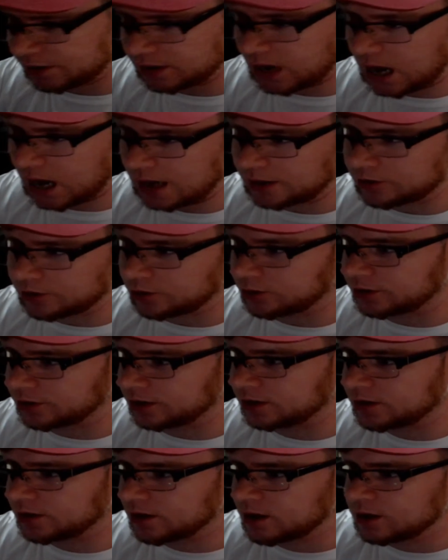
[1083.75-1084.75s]
it either.
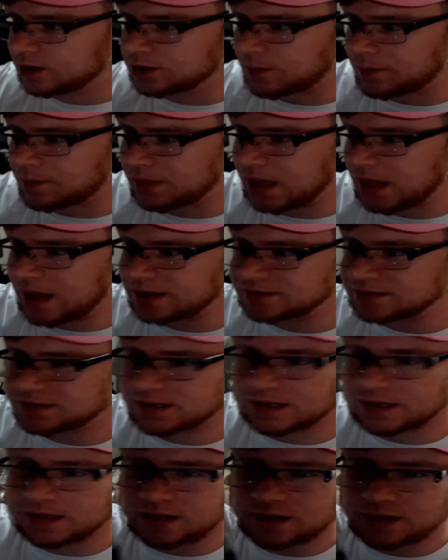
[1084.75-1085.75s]
The
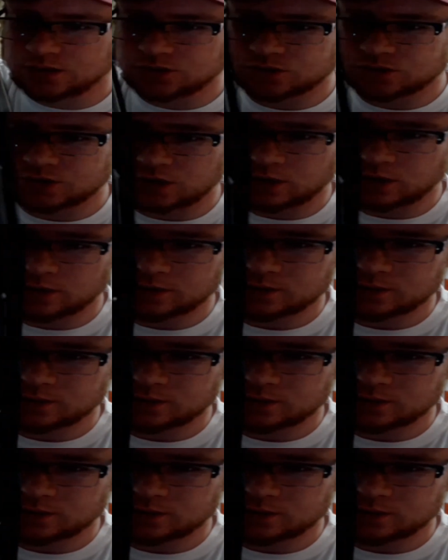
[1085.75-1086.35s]
plastic insert,